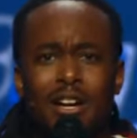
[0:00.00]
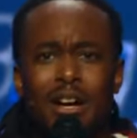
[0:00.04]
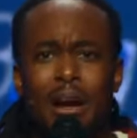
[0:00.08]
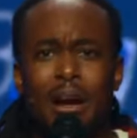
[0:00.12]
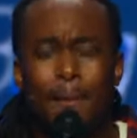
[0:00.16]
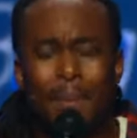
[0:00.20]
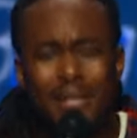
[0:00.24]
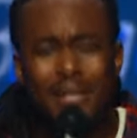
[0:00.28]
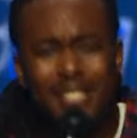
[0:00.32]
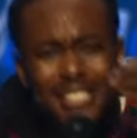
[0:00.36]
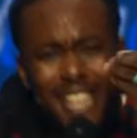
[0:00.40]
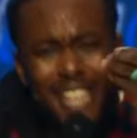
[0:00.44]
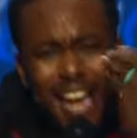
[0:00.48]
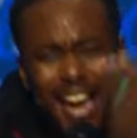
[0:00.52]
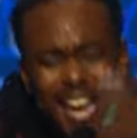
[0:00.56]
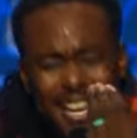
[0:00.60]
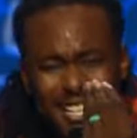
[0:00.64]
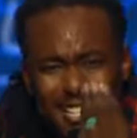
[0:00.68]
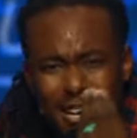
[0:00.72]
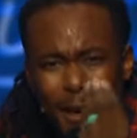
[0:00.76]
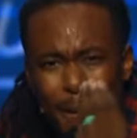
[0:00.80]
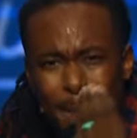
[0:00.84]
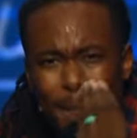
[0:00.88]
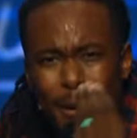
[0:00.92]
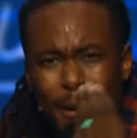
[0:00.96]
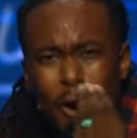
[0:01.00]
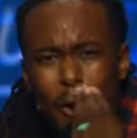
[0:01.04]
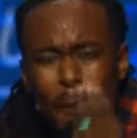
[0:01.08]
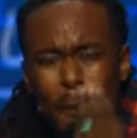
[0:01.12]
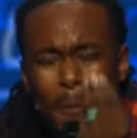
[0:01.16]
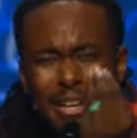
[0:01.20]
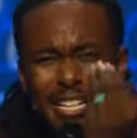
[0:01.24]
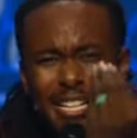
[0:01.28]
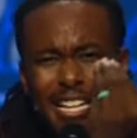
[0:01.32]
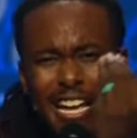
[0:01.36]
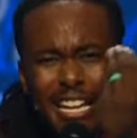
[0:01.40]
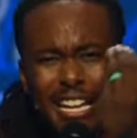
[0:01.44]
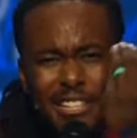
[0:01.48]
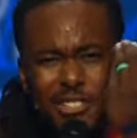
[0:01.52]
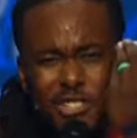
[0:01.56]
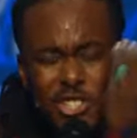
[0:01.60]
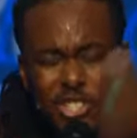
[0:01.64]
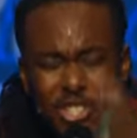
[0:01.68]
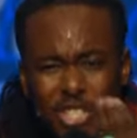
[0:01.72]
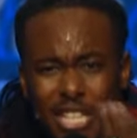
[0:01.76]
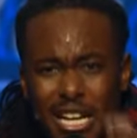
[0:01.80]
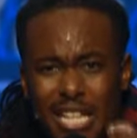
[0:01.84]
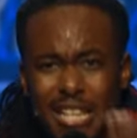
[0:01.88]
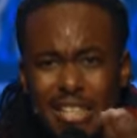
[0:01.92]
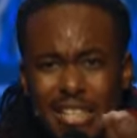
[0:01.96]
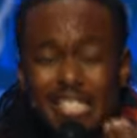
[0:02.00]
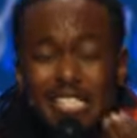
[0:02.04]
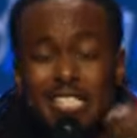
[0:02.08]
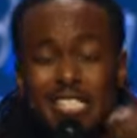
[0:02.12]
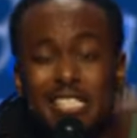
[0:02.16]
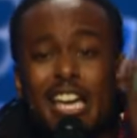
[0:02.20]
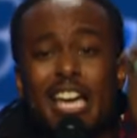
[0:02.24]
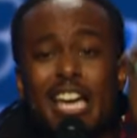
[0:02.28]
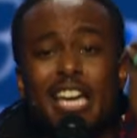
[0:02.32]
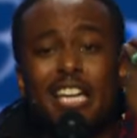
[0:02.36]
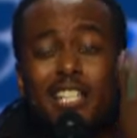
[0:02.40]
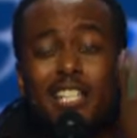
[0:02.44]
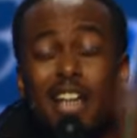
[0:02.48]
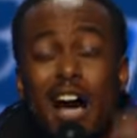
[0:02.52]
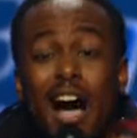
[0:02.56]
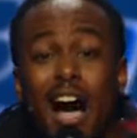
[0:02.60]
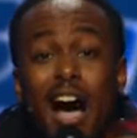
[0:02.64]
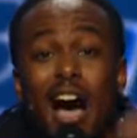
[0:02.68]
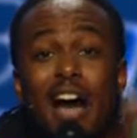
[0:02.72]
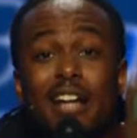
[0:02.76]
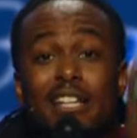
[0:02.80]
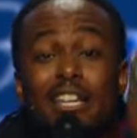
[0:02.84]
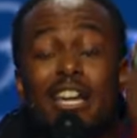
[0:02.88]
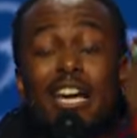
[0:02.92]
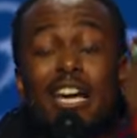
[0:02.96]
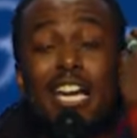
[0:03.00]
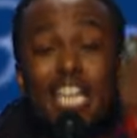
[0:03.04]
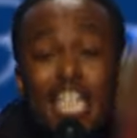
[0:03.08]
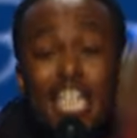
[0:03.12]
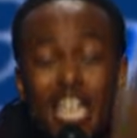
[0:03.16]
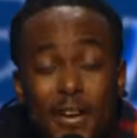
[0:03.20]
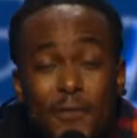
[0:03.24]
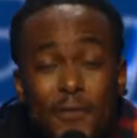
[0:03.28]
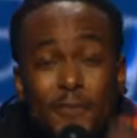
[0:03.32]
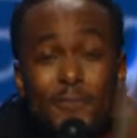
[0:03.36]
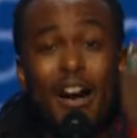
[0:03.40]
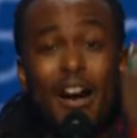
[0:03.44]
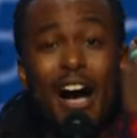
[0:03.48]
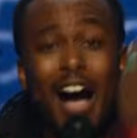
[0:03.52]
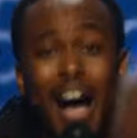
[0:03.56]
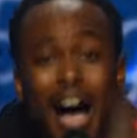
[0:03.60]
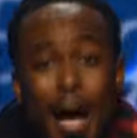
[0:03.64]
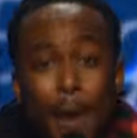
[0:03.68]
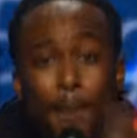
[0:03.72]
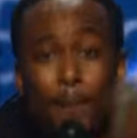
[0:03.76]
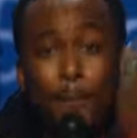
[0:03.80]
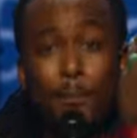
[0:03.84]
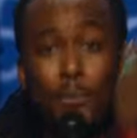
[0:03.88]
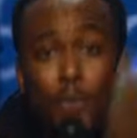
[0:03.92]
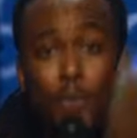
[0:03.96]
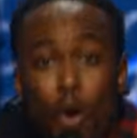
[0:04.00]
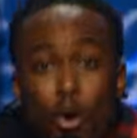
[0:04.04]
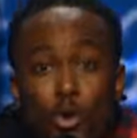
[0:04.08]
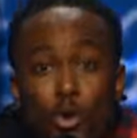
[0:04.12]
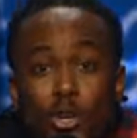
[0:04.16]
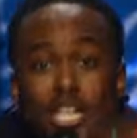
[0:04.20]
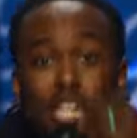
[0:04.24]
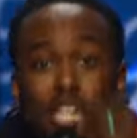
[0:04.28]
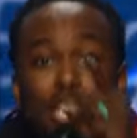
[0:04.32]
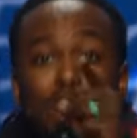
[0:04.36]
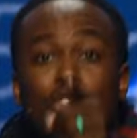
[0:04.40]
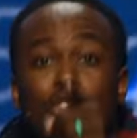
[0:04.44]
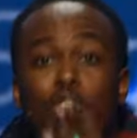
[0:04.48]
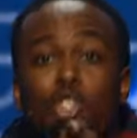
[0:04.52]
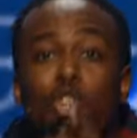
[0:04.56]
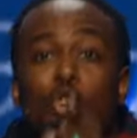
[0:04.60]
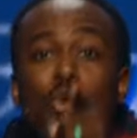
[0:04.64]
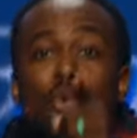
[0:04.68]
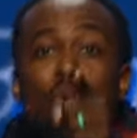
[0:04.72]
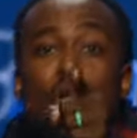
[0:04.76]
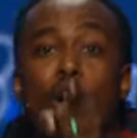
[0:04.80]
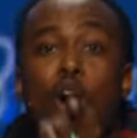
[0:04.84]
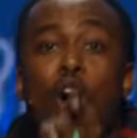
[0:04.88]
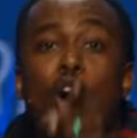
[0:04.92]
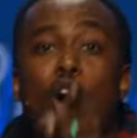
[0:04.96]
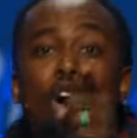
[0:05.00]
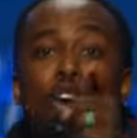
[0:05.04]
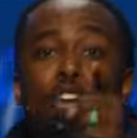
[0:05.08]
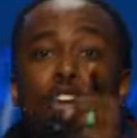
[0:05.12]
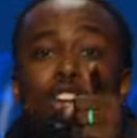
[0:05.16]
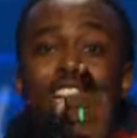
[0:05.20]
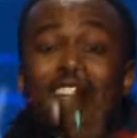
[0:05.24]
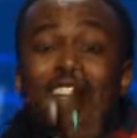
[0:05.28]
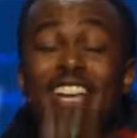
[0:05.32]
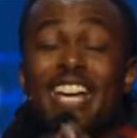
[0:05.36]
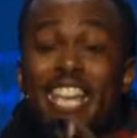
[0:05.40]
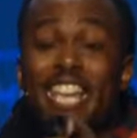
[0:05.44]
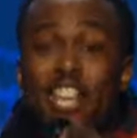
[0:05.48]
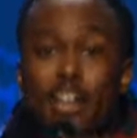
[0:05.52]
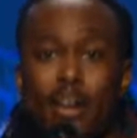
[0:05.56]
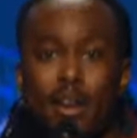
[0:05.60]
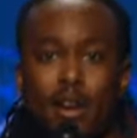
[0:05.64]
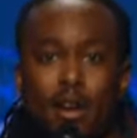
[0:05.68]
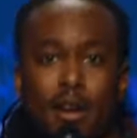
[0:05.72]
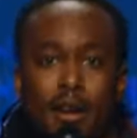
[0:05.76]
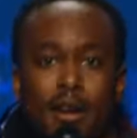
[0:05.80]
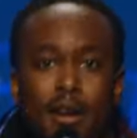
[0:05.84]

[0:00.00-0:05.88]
but take a moment and sit and say, God, if I'm broken, you are near.